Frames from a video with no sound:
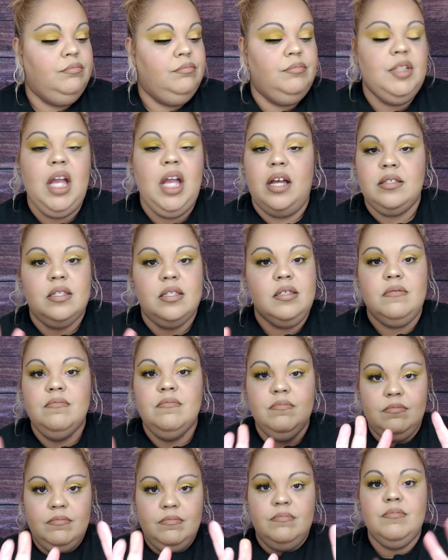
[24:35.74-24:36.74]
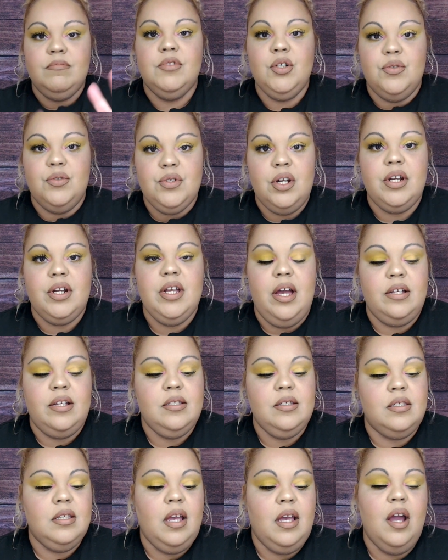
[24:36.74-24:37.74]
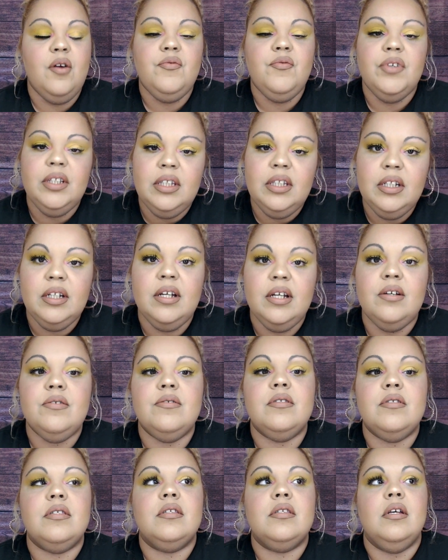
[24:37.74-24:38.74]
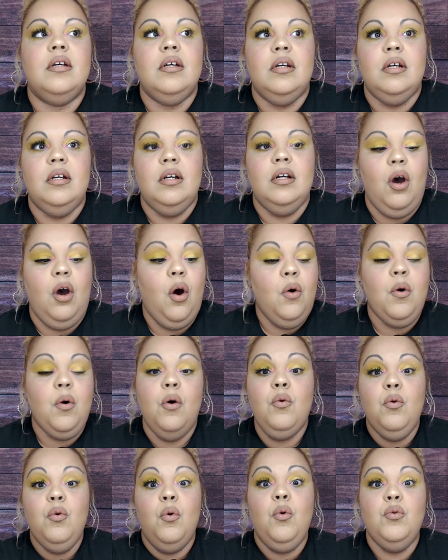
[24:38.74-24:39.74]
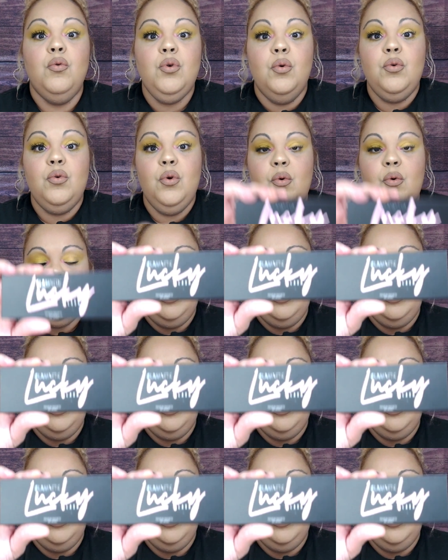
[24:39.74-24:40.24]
yes, those are yes. Everything else, oh no,